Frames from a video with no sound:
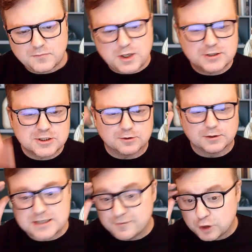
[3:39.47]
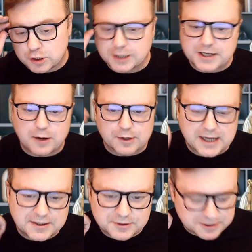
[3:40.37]
So let's have a look at our
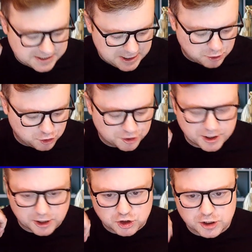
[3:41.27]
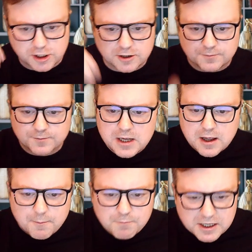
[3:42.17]
candidate's introduction here.
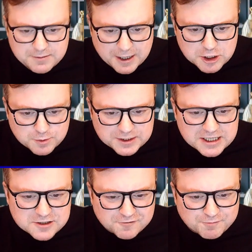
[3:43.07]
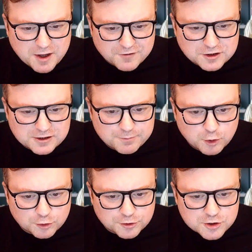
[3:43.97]
Money management is of pivotal
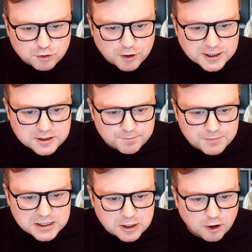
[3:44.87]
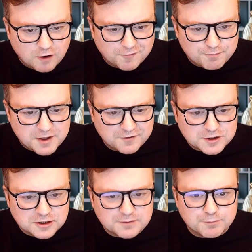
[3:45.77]
importance. Great, to be of
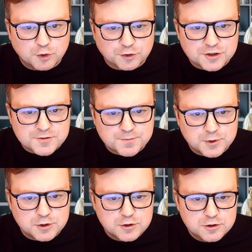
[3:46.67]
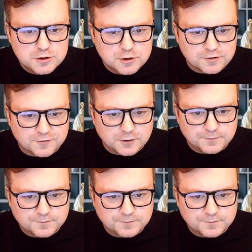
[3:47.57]
pivotal importance. Beautiful.